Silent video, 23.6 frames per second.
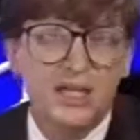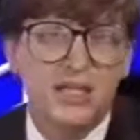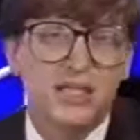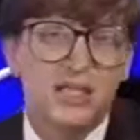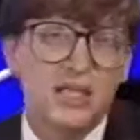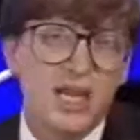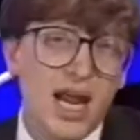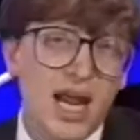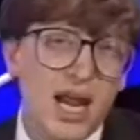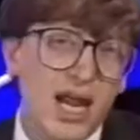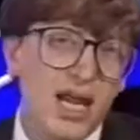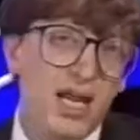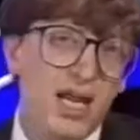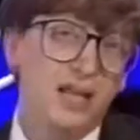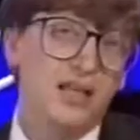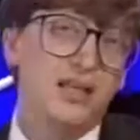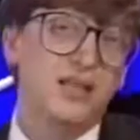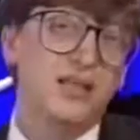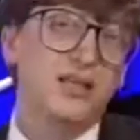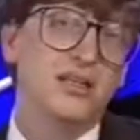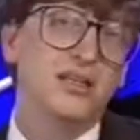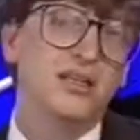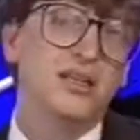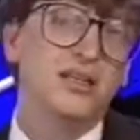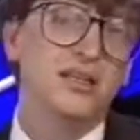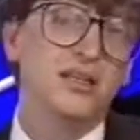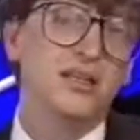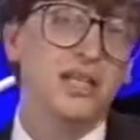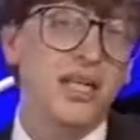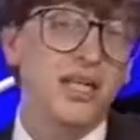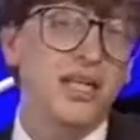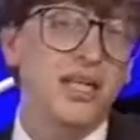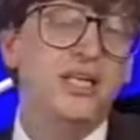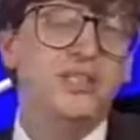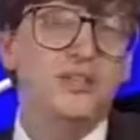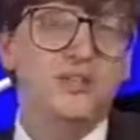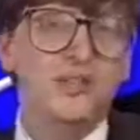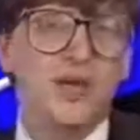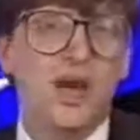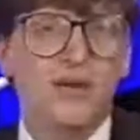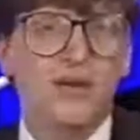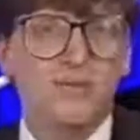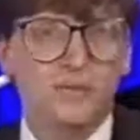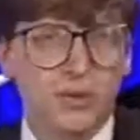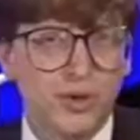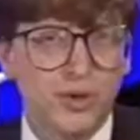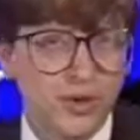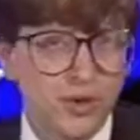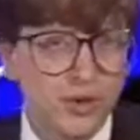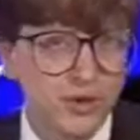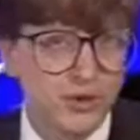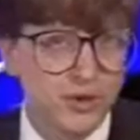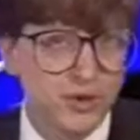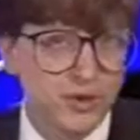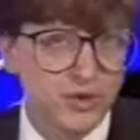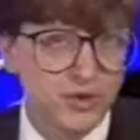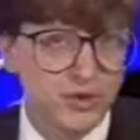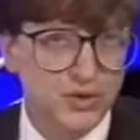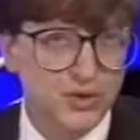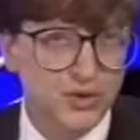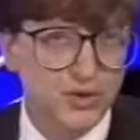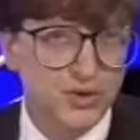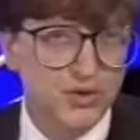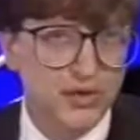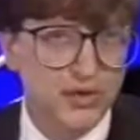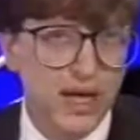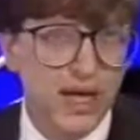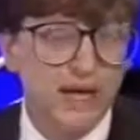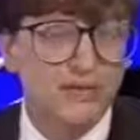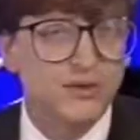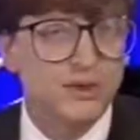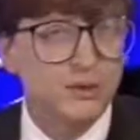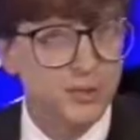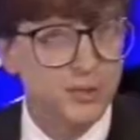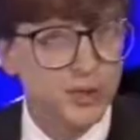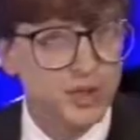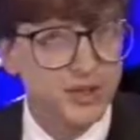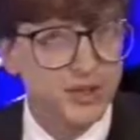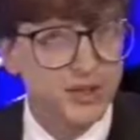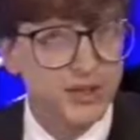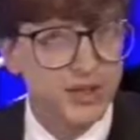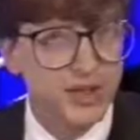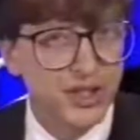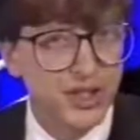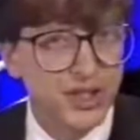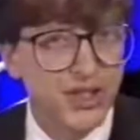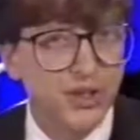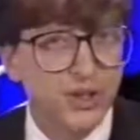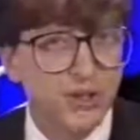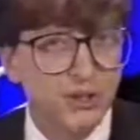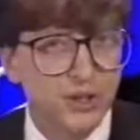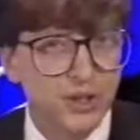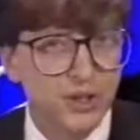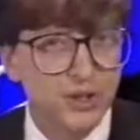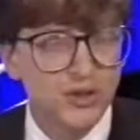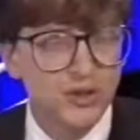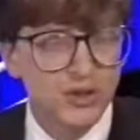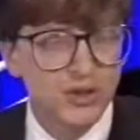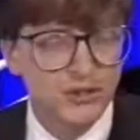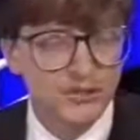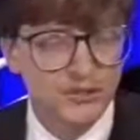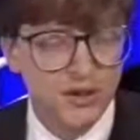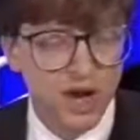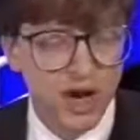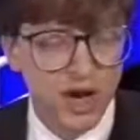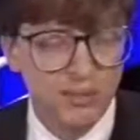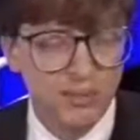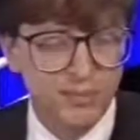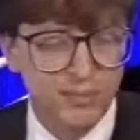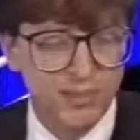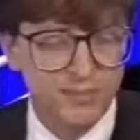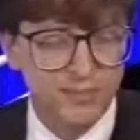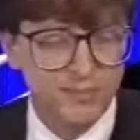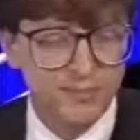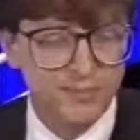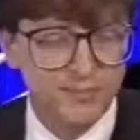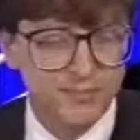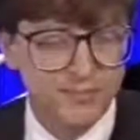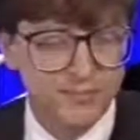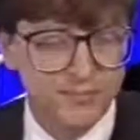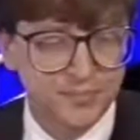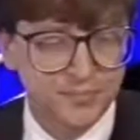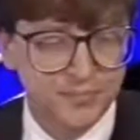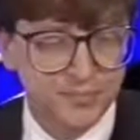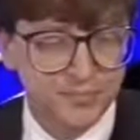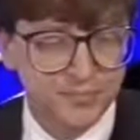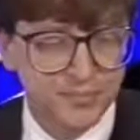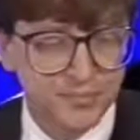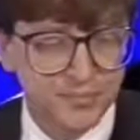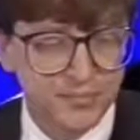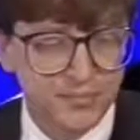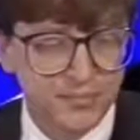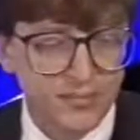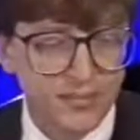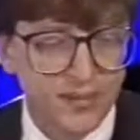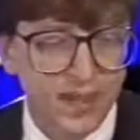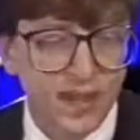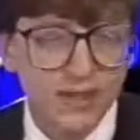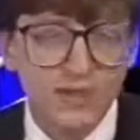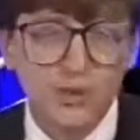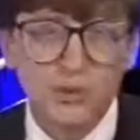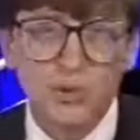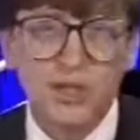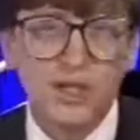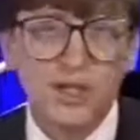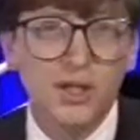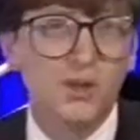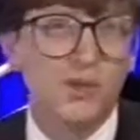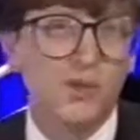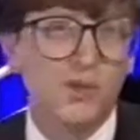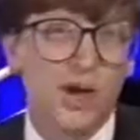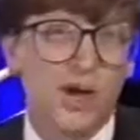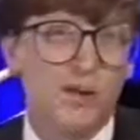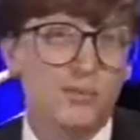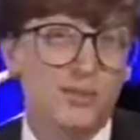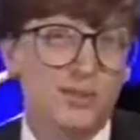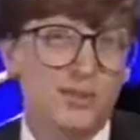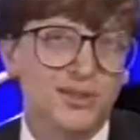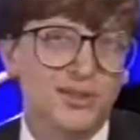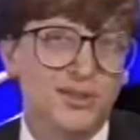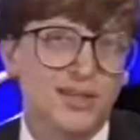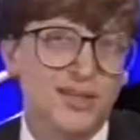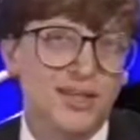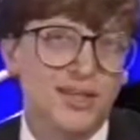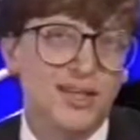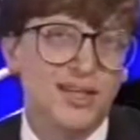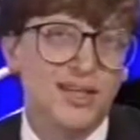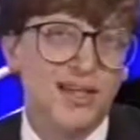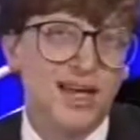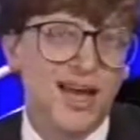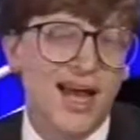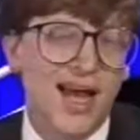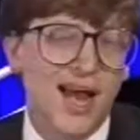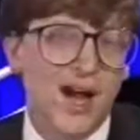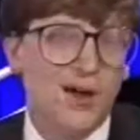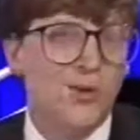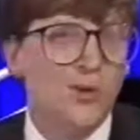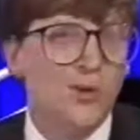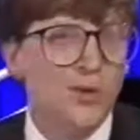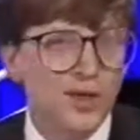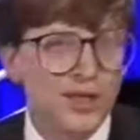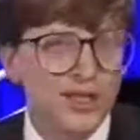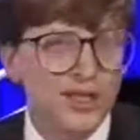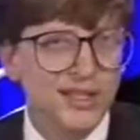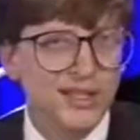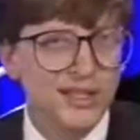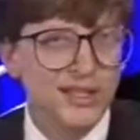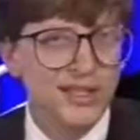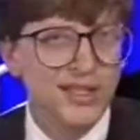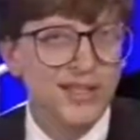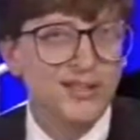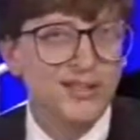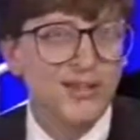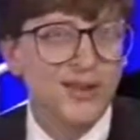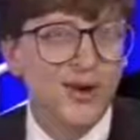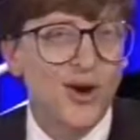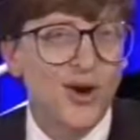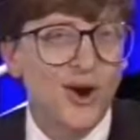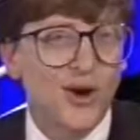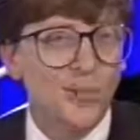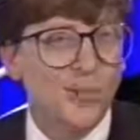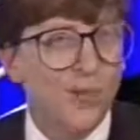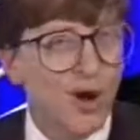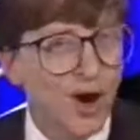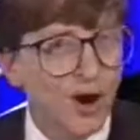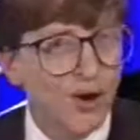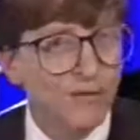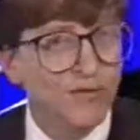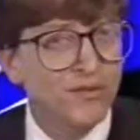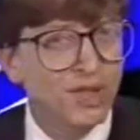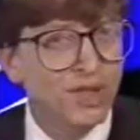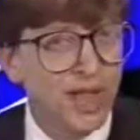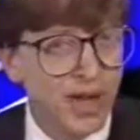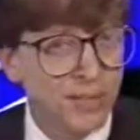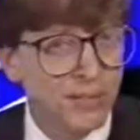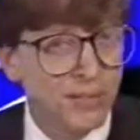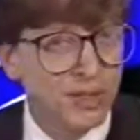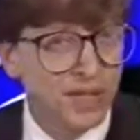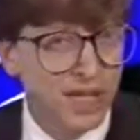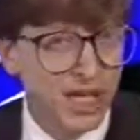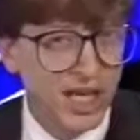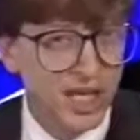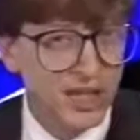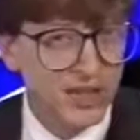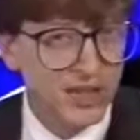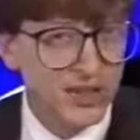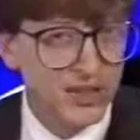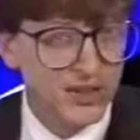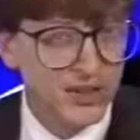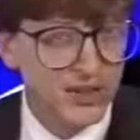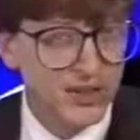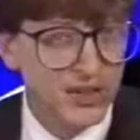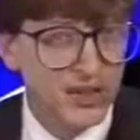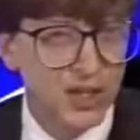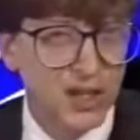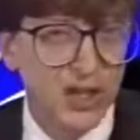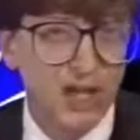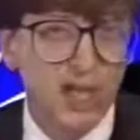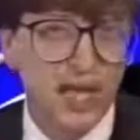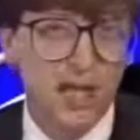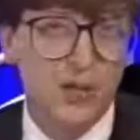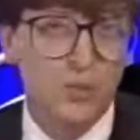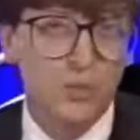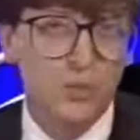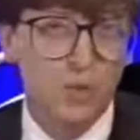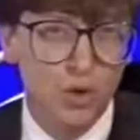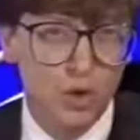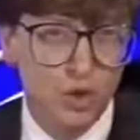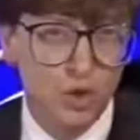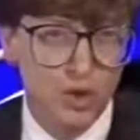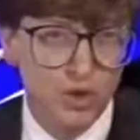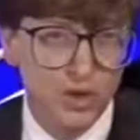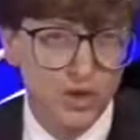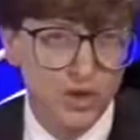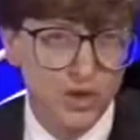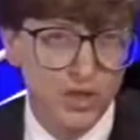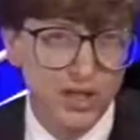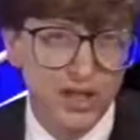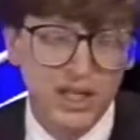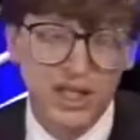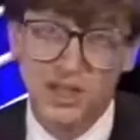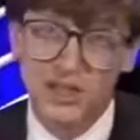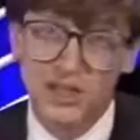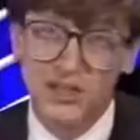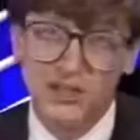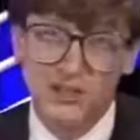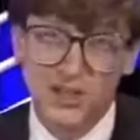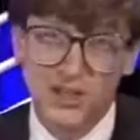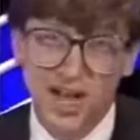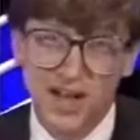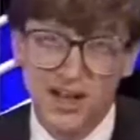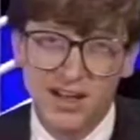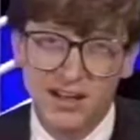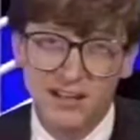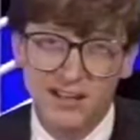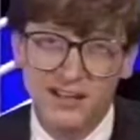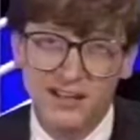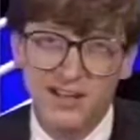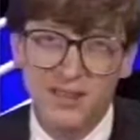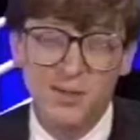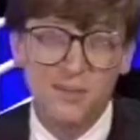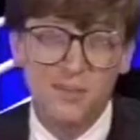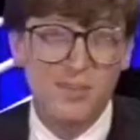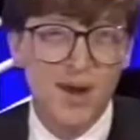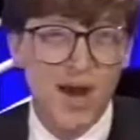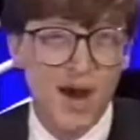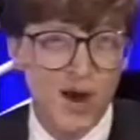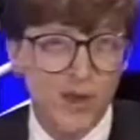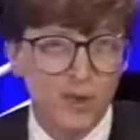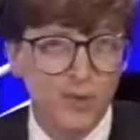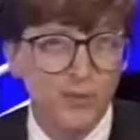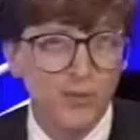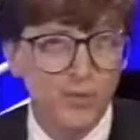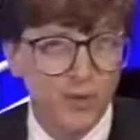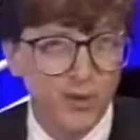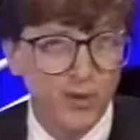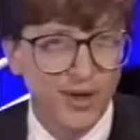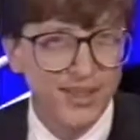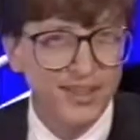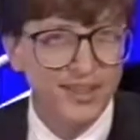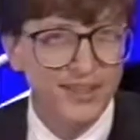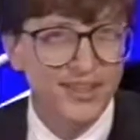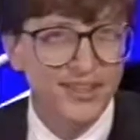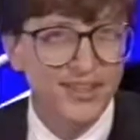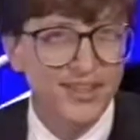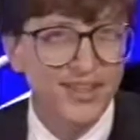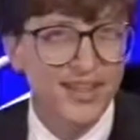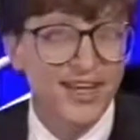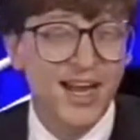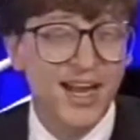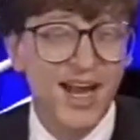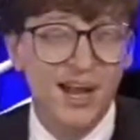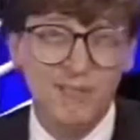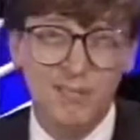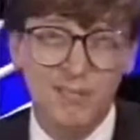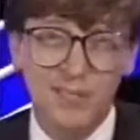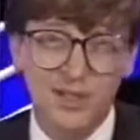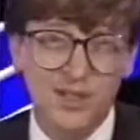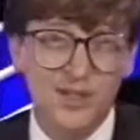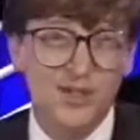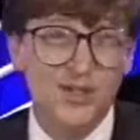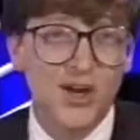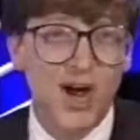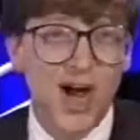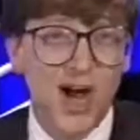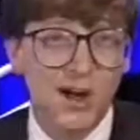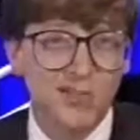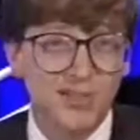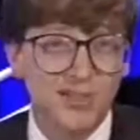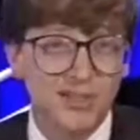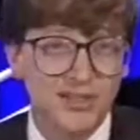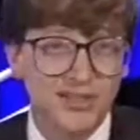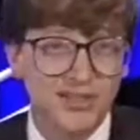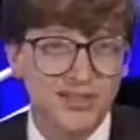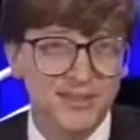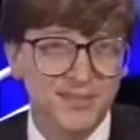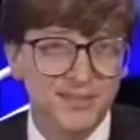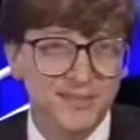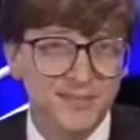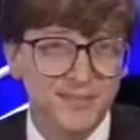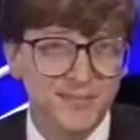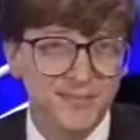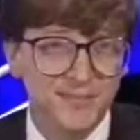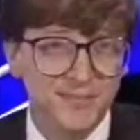And today, the leading software users have switched into the Windows environment. It's really incredible how quickly our powerful applications like Word and Excel and PowerPoint have been adopted.